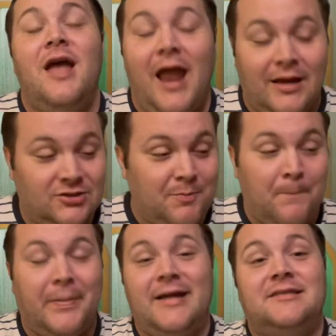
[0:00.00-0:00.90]
and
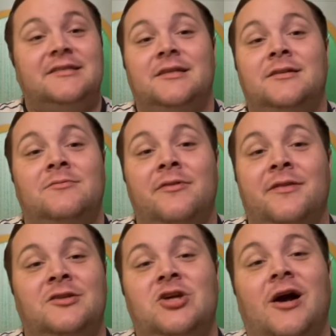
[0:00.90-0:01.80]
bites the
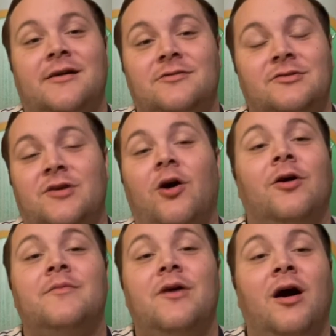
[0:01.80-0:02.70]
doctor's
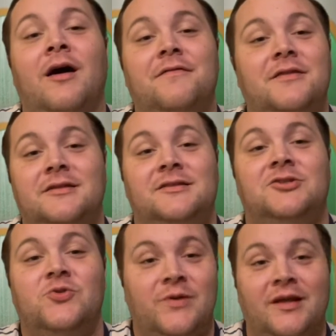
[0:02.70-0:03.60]
arms off that's
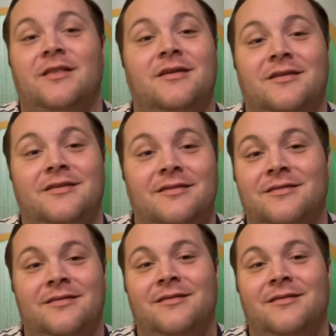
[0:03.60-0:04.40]
doing the